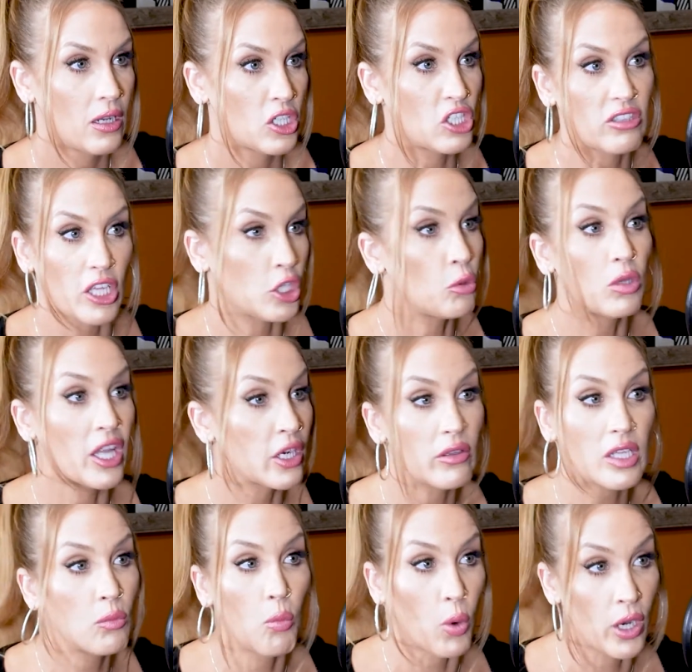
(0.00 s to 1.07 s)
She's like, you
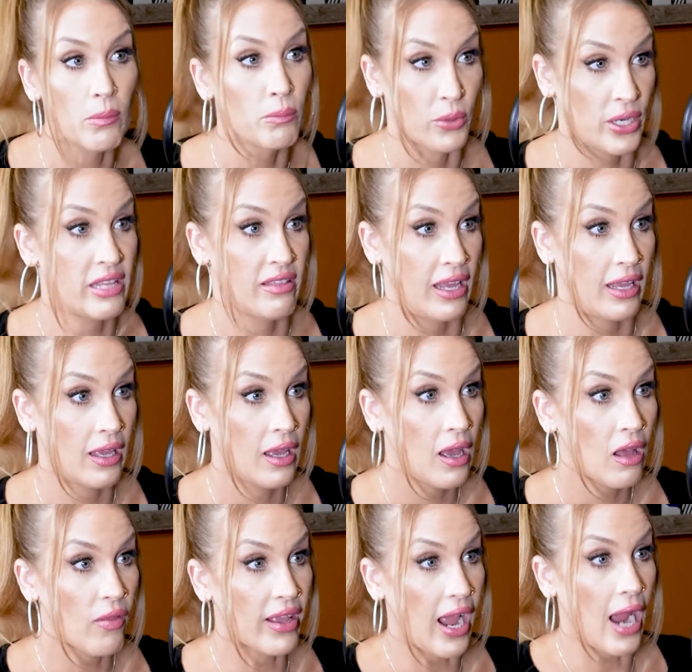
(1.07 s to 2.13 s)
literally weren't breathing. Like